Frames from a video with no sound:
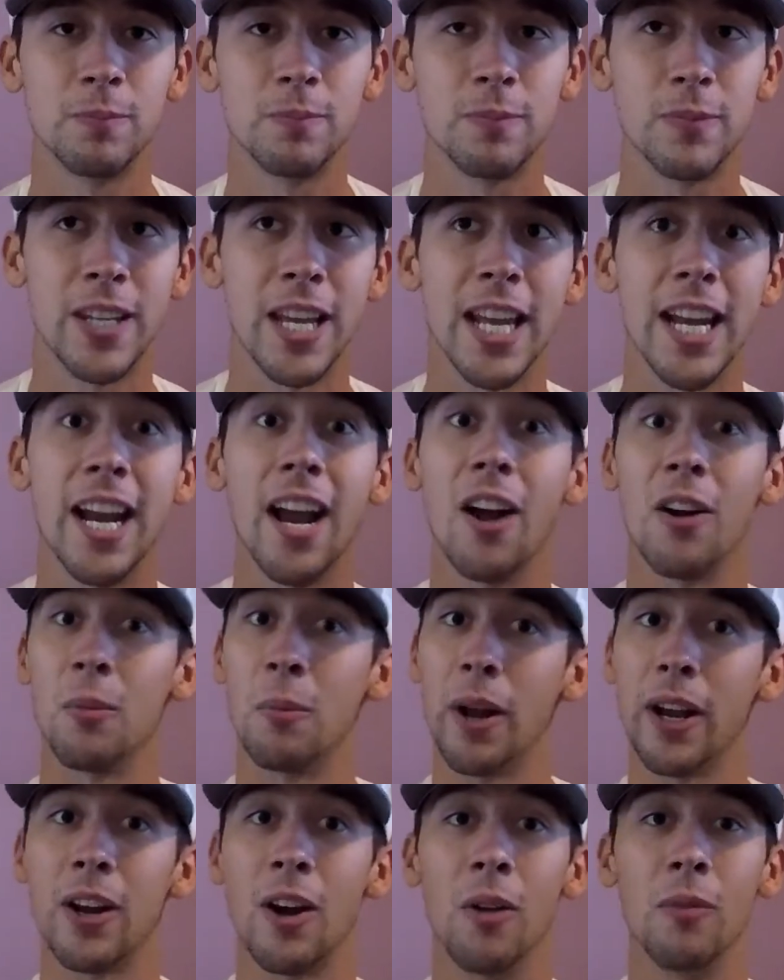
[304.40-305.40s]
getting out of
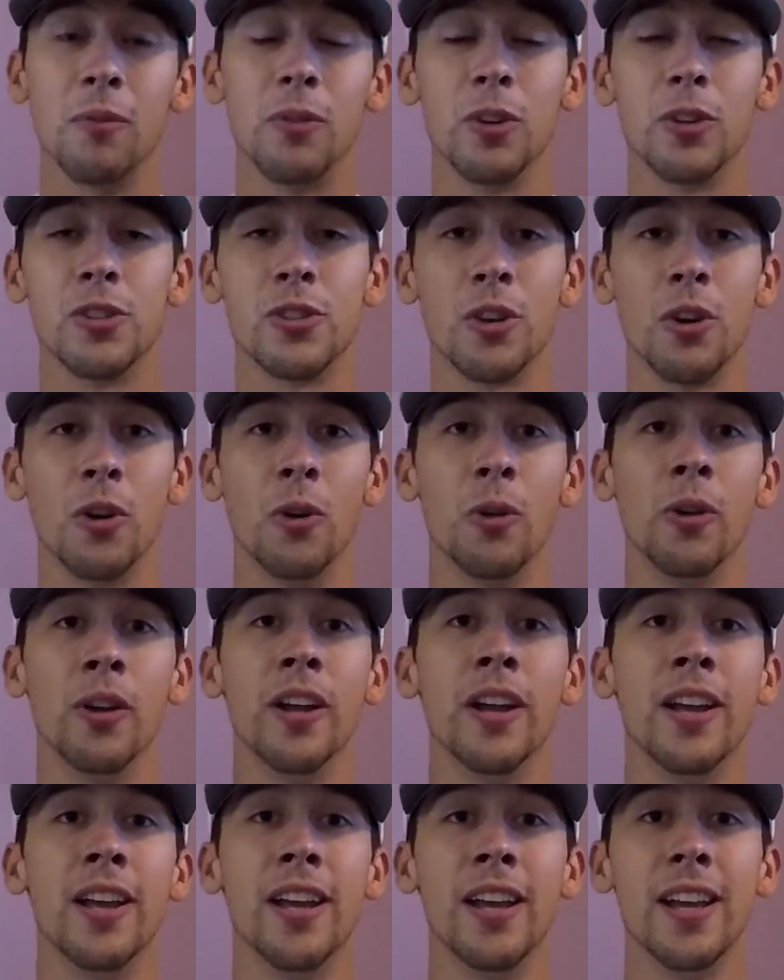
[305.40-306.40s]
my comfort
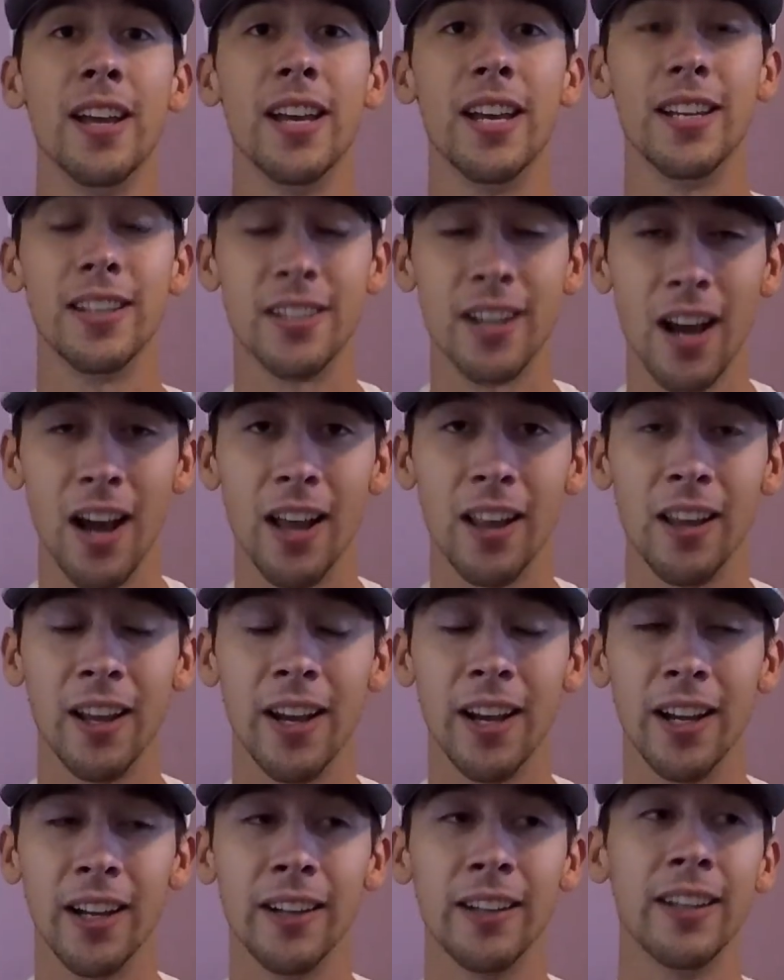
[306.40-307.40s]
zone in
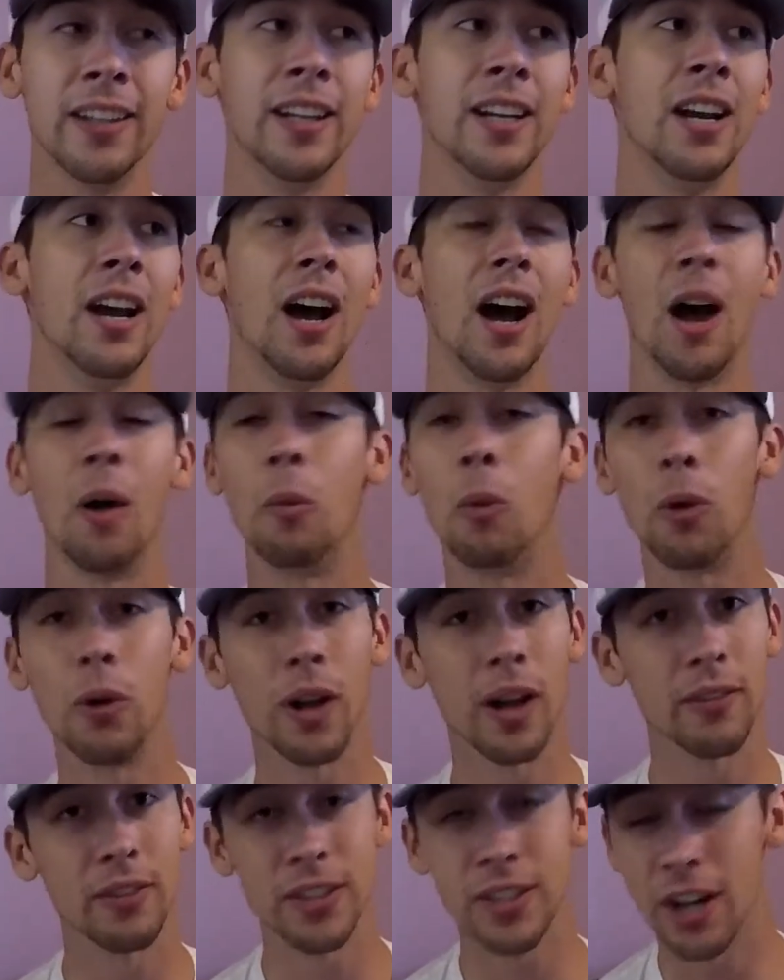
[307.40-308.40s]
Thailand. I won't
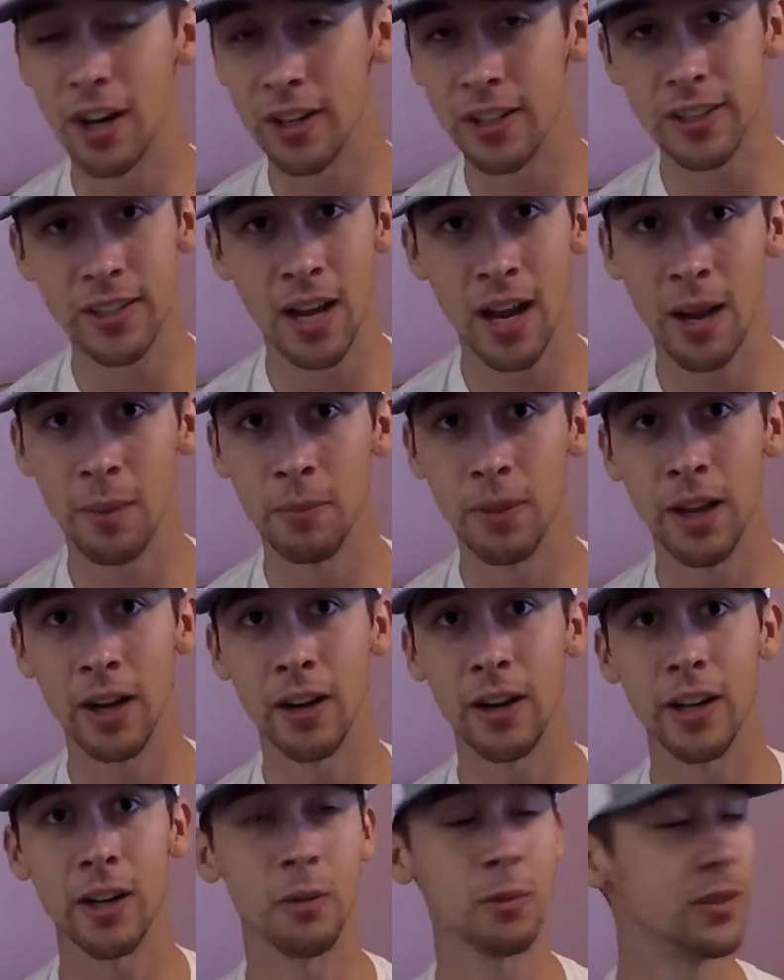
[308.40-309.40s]
have a ton of time there.
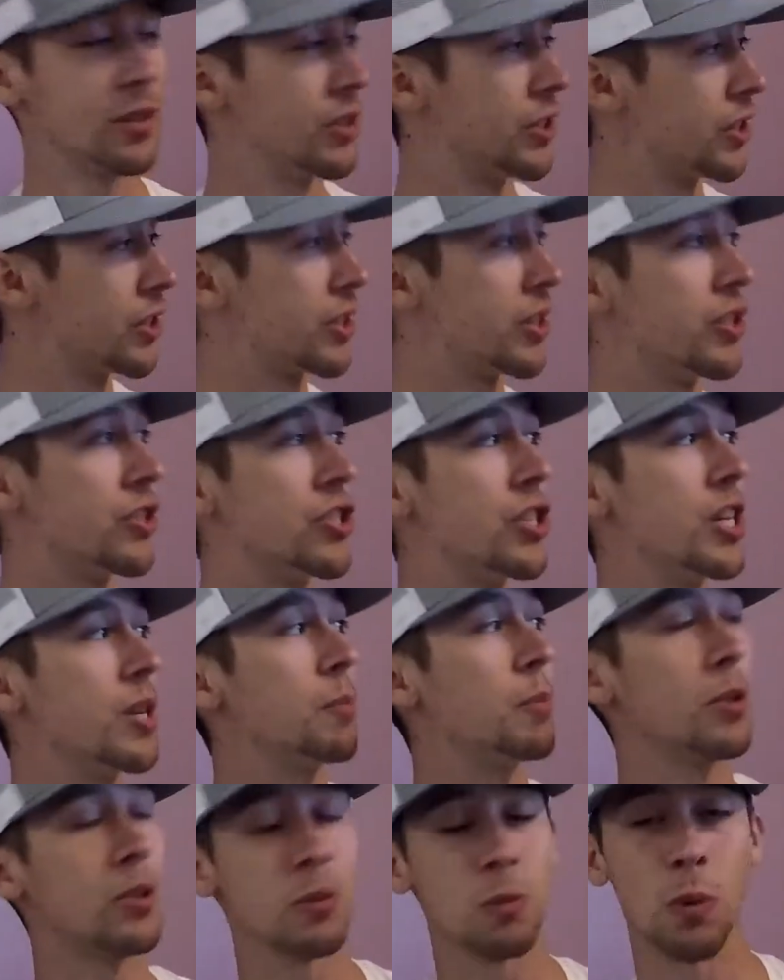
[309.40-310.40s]
It was just the
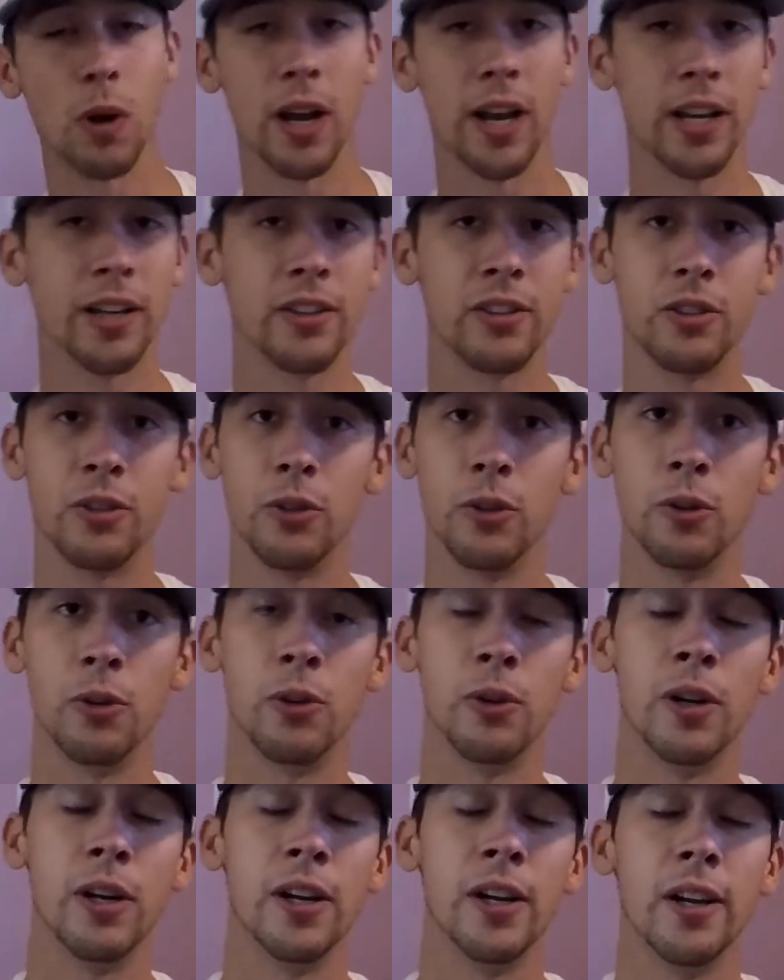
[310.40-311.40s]
cheapest way to
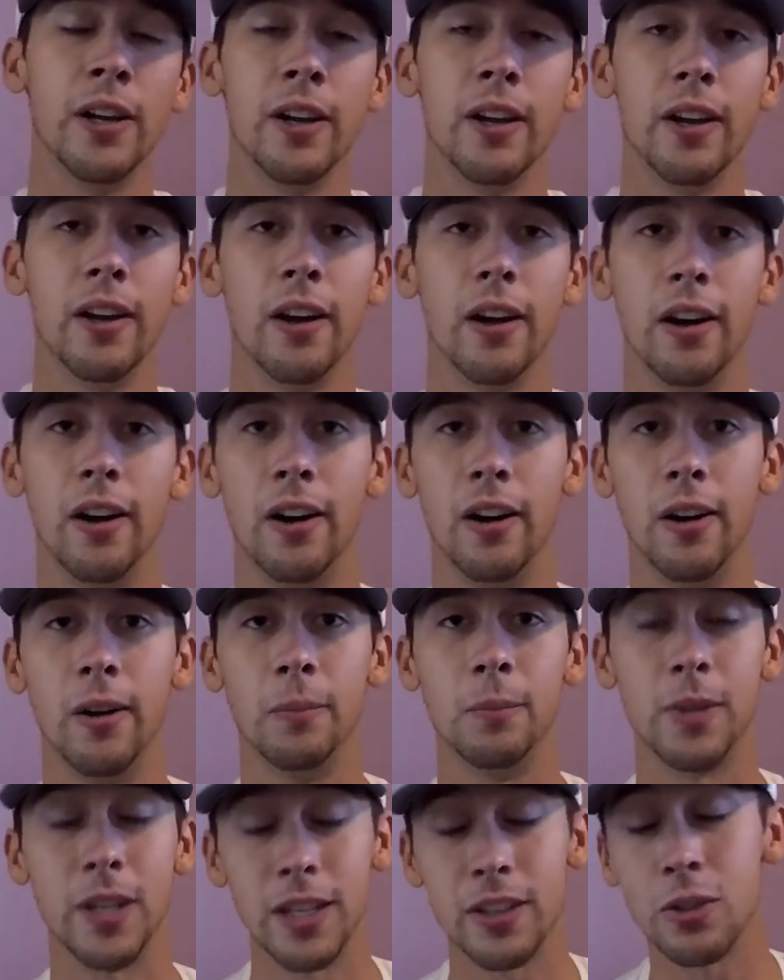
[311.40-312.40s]

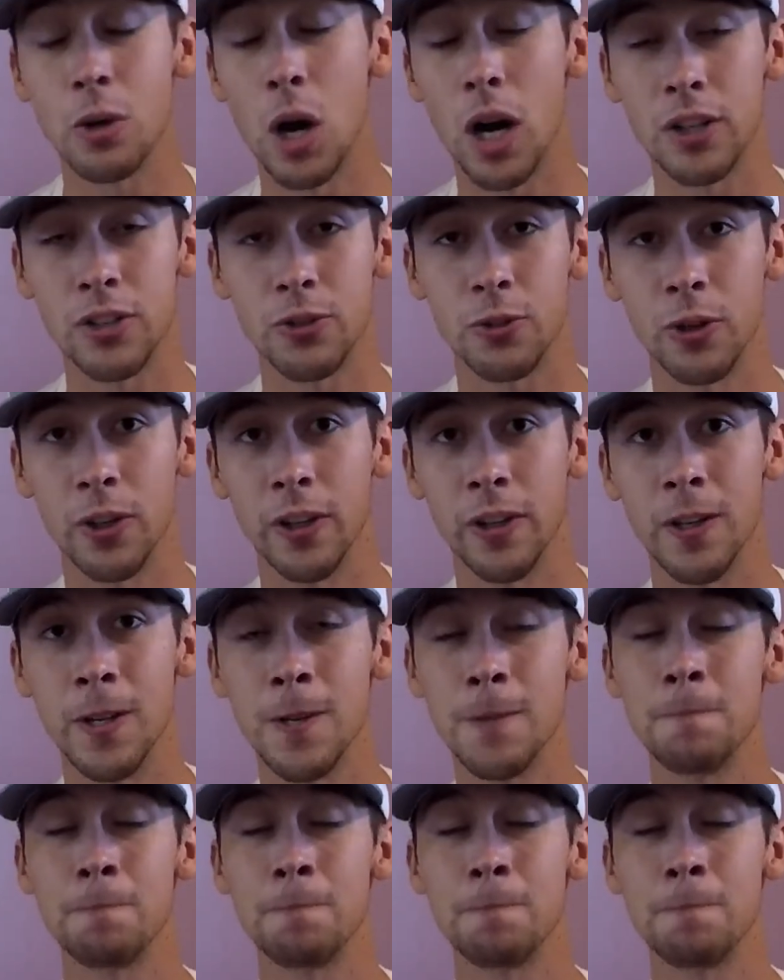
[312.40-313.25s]
get to Australia.